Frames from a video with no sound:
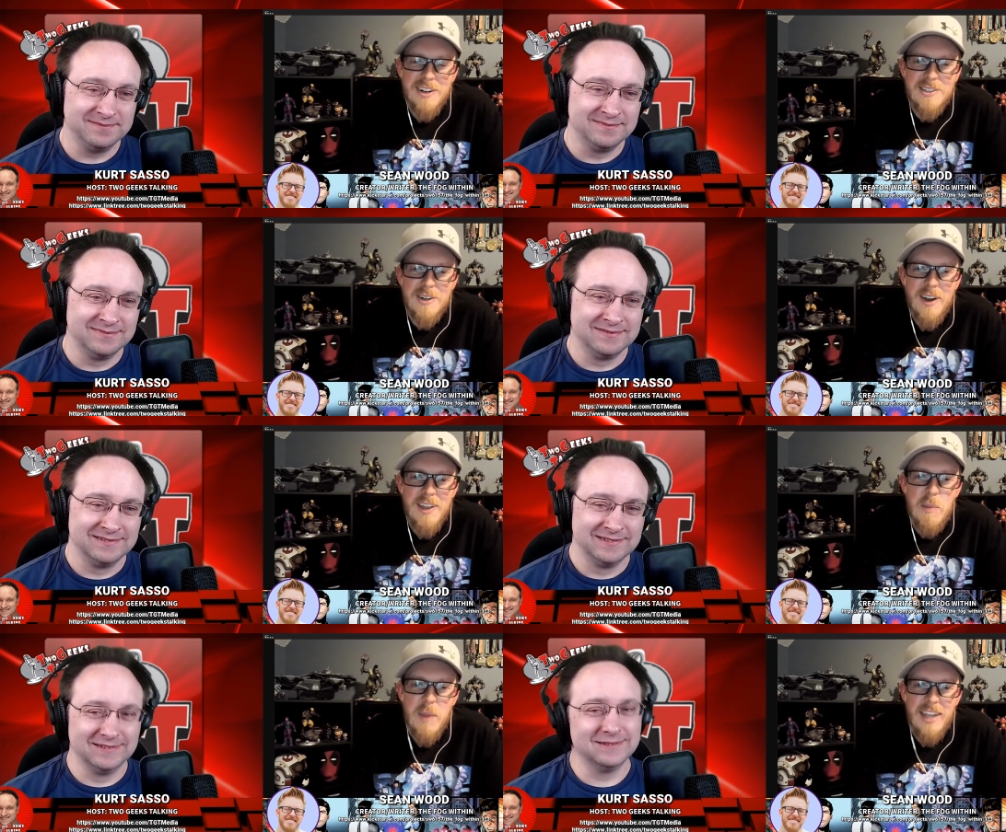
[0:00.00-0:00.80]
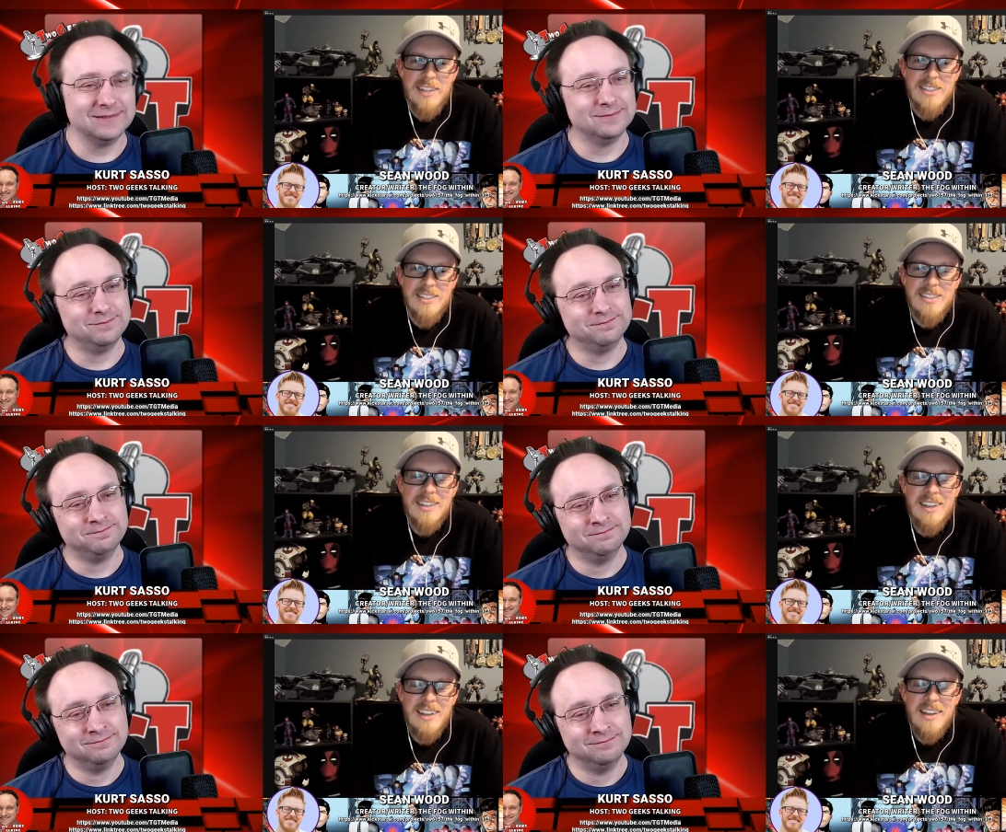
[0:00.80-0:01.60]
Speaker 1: So in the pages,
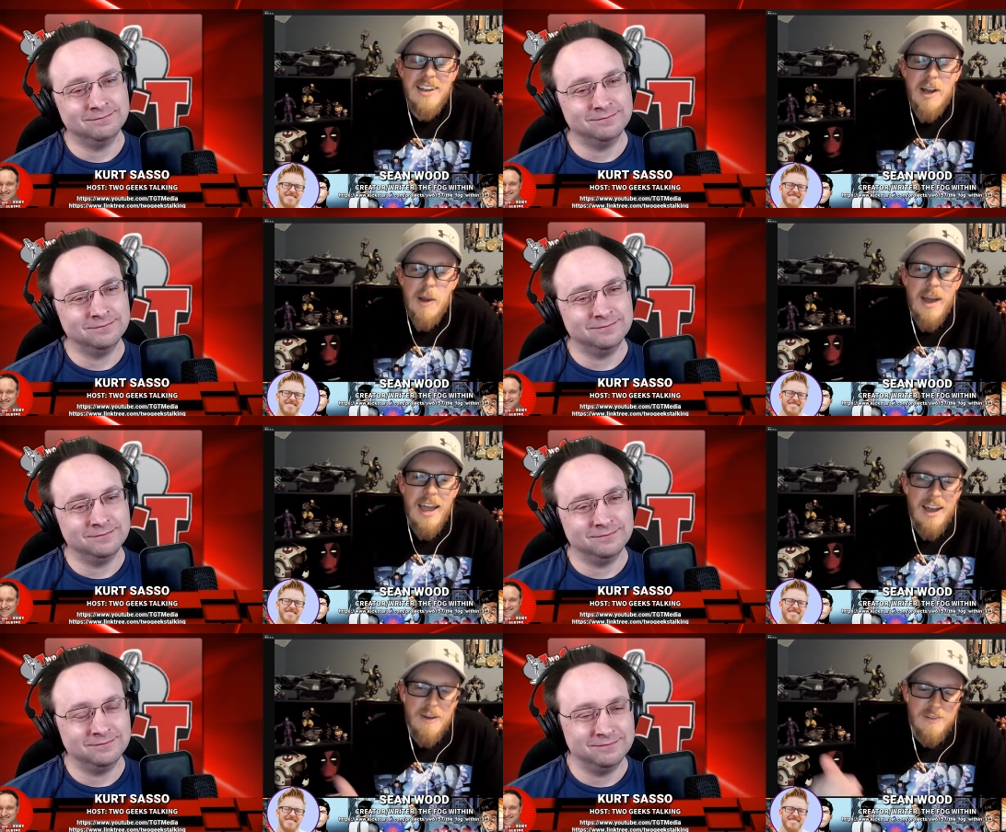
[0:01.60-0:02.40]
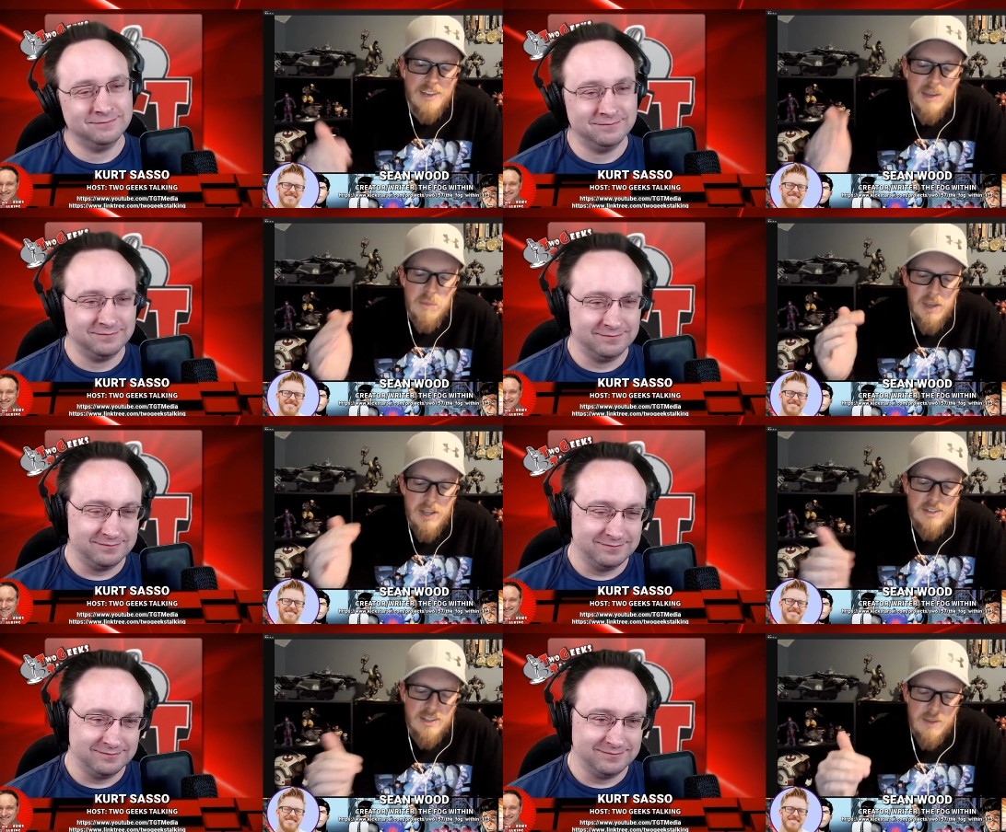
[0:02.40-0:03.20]
I have like
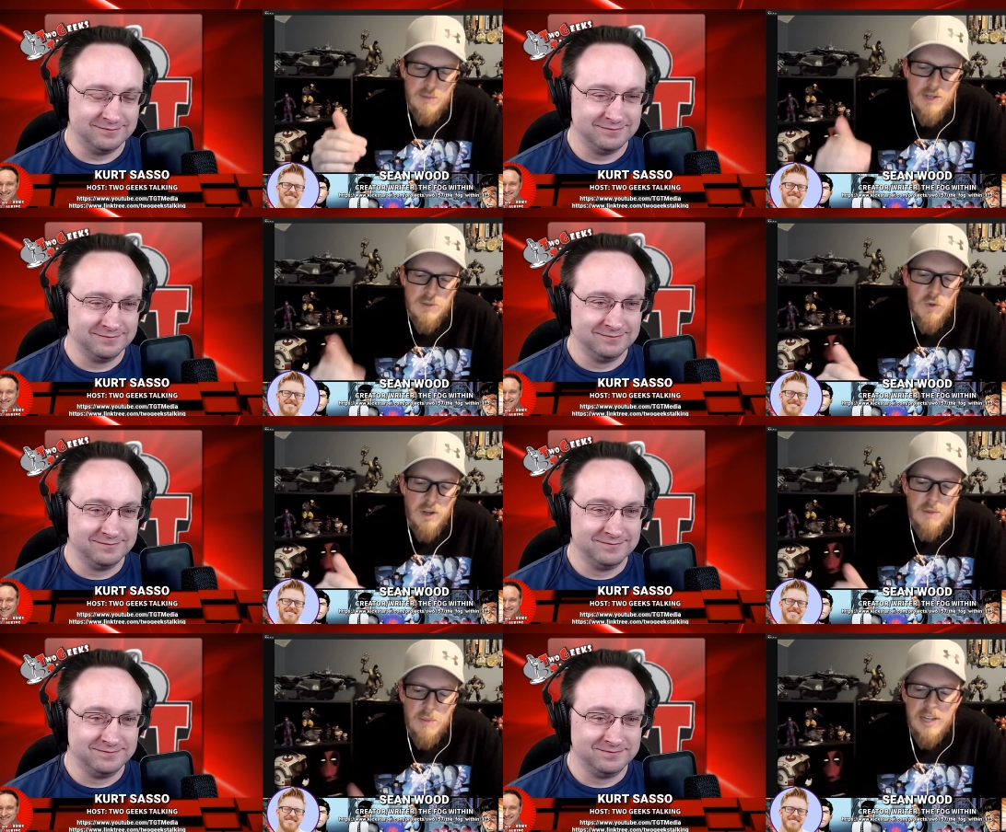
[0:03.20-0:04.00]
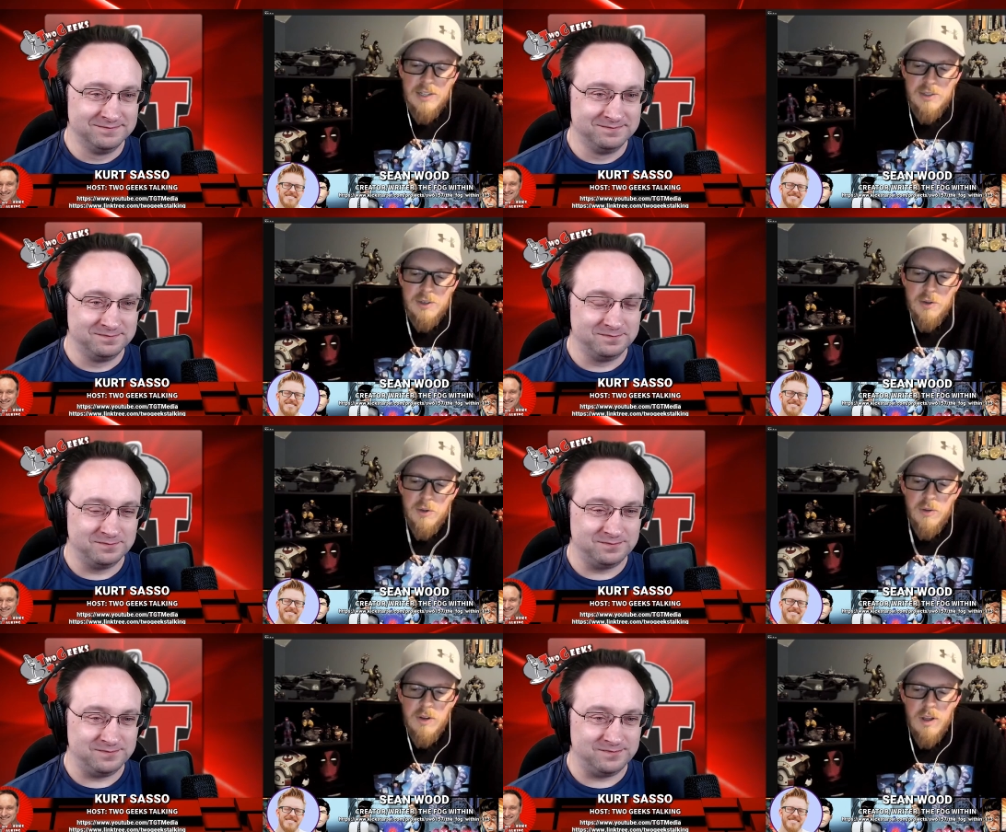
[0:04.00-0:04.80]
page 1, page
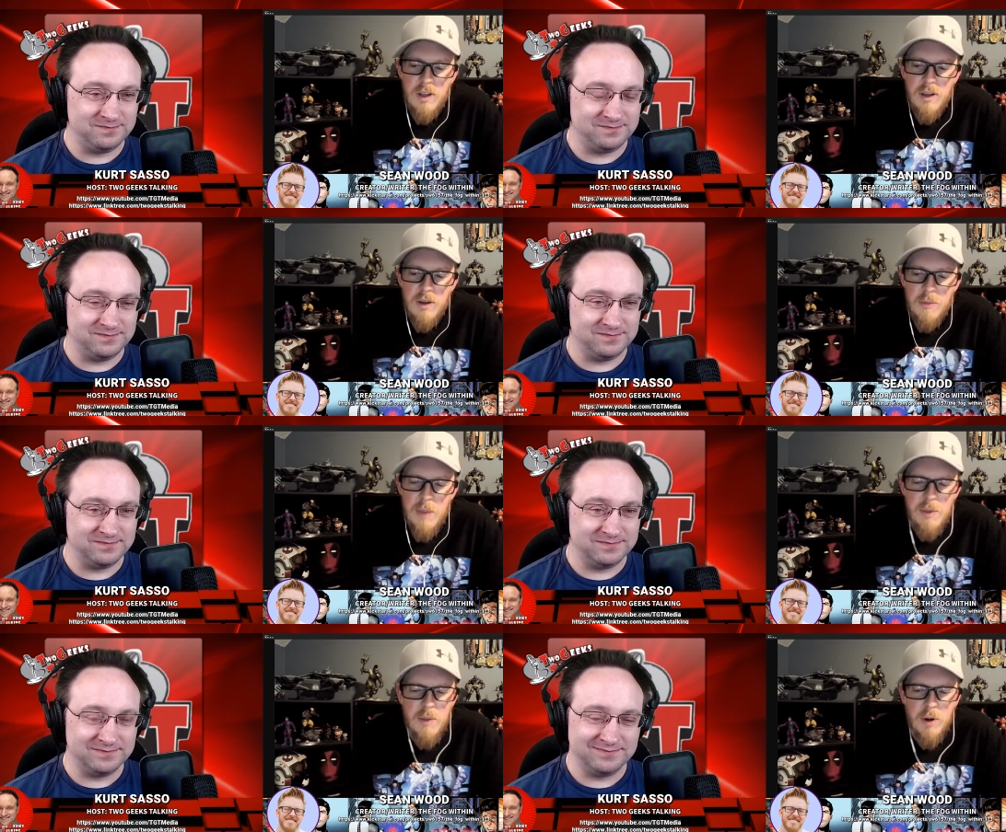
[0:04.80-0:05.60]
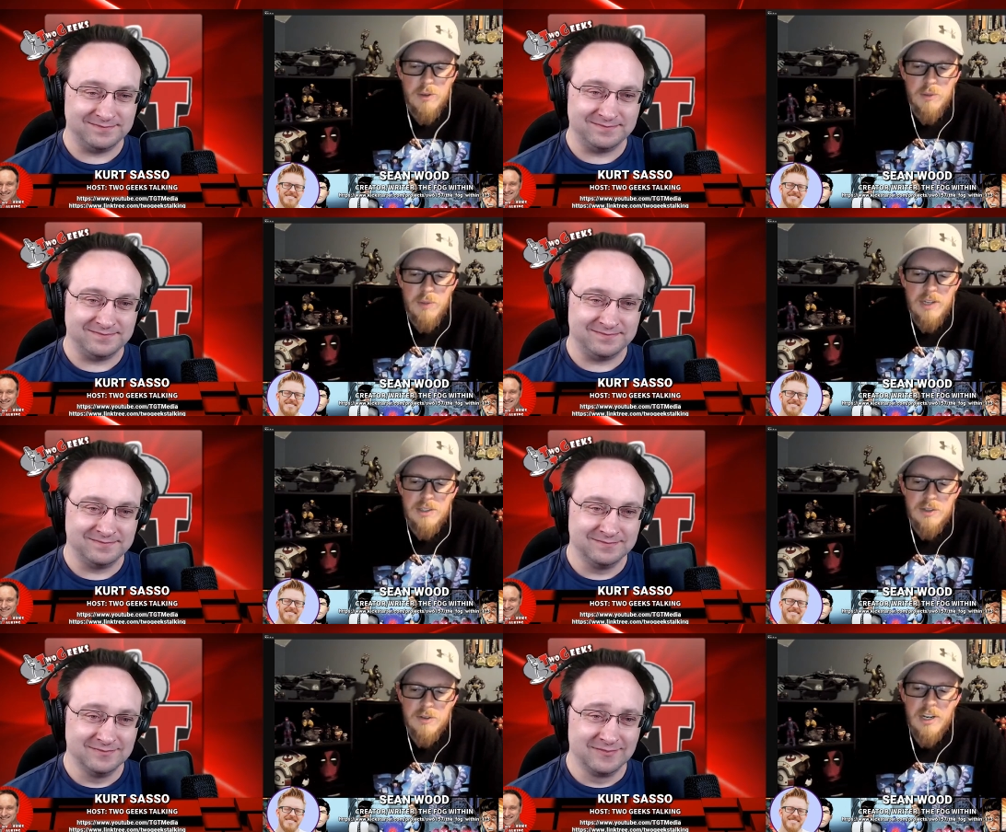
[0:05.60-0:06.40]
2, maybe a partial page
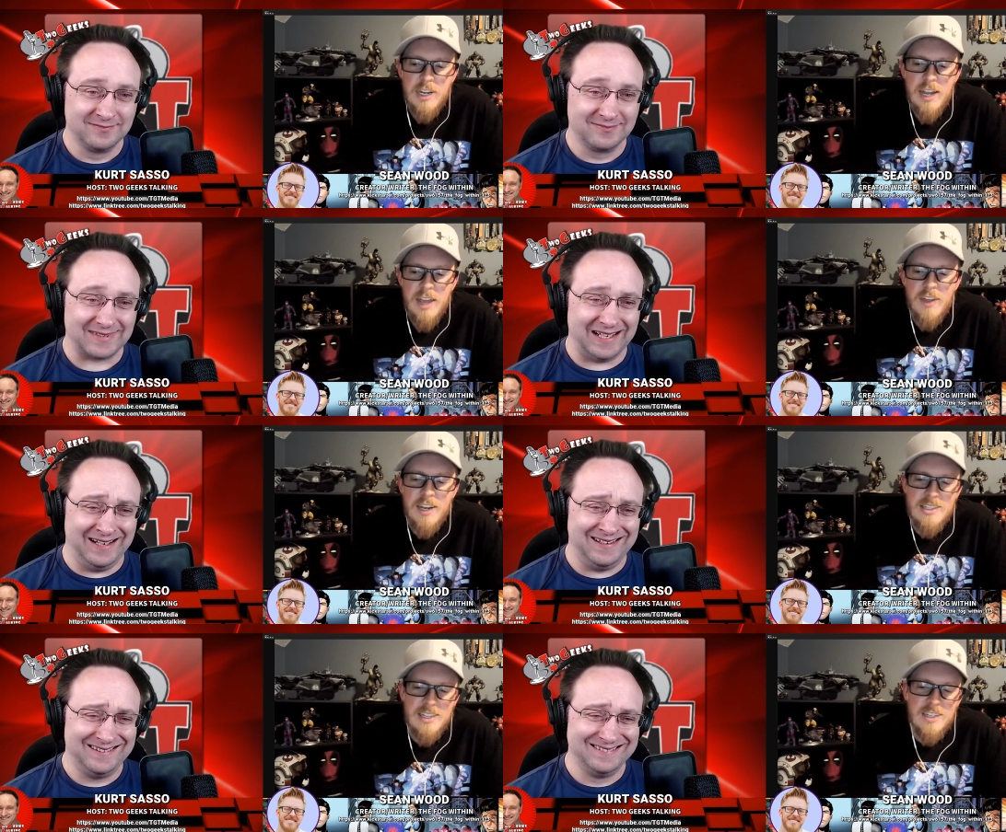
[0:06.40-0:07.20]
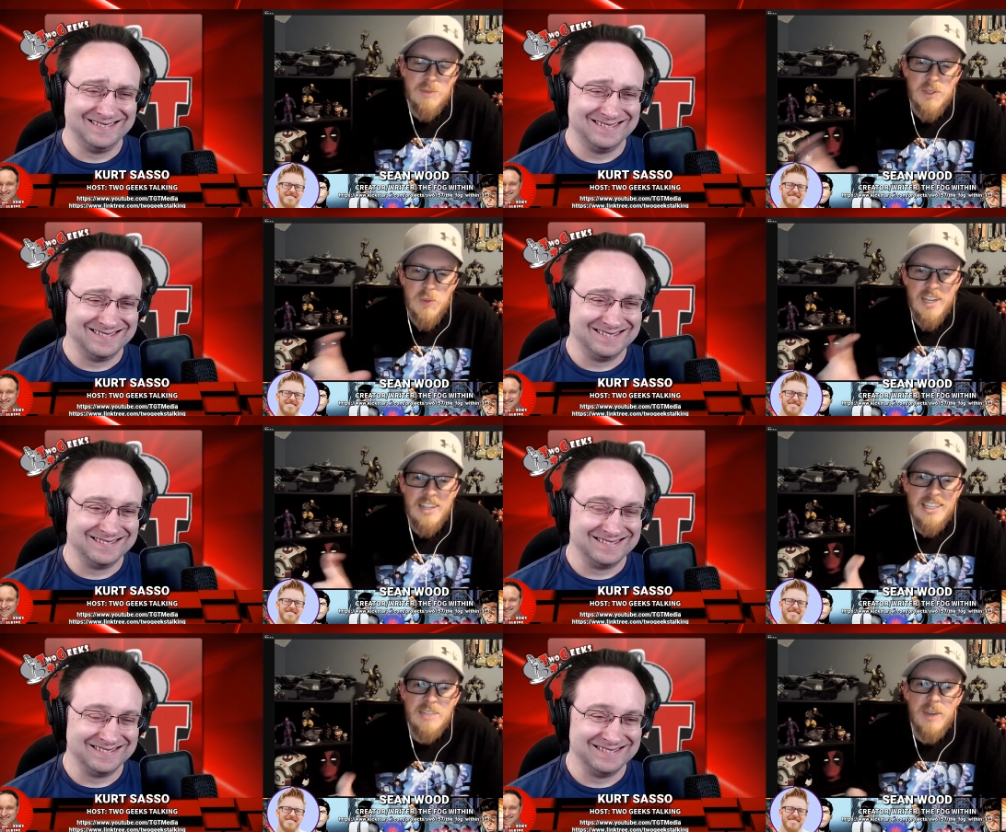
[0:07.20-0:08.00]
3. And then it says between
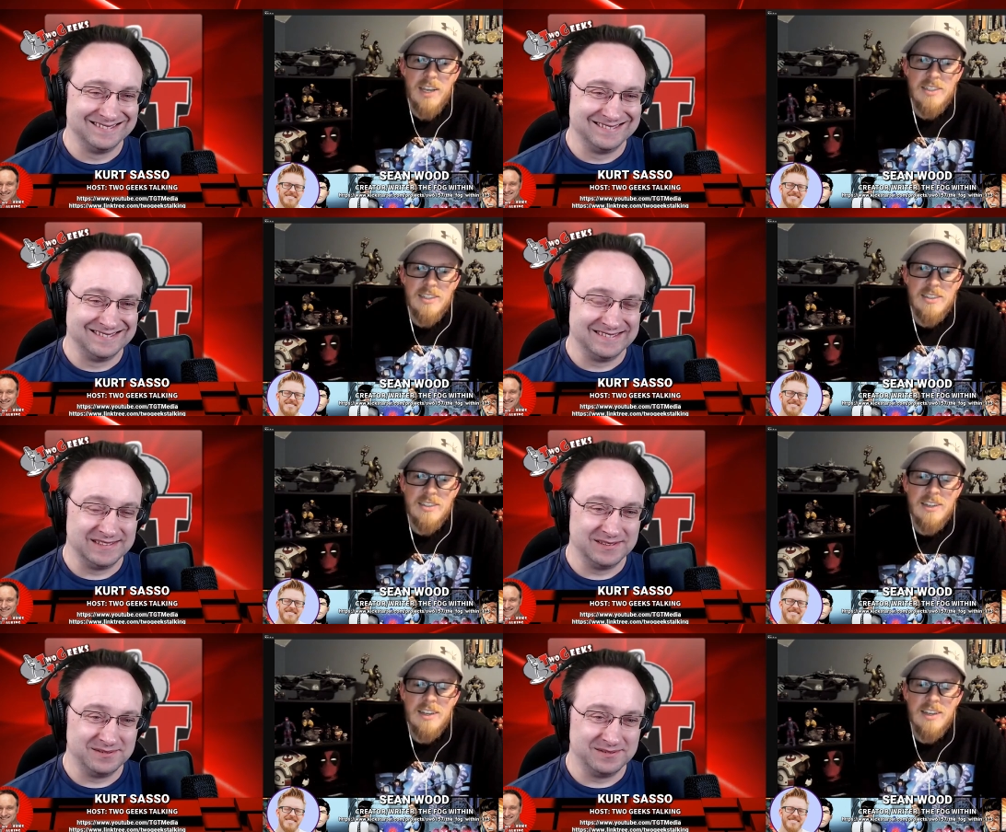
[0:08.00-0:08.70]
these pages,